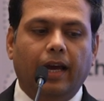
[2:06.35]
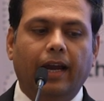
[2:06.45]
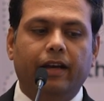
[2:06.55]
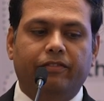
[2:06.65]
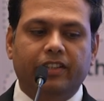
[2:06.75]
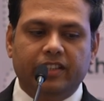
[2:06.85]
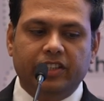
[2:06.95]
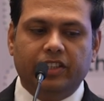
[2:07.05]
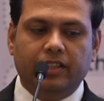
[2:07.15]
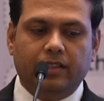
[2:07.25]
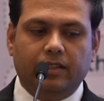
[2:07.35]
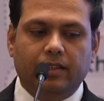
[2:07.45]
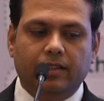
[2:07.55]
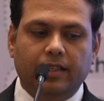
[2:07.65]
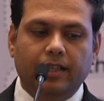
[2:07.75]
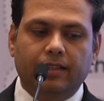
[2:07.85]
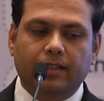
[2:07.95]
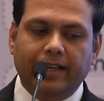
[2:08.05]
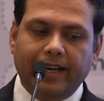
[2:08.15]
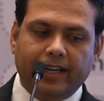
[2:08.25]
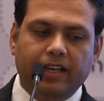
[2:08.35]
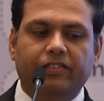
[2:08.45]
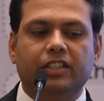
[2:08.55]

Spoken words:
and fixation, it directly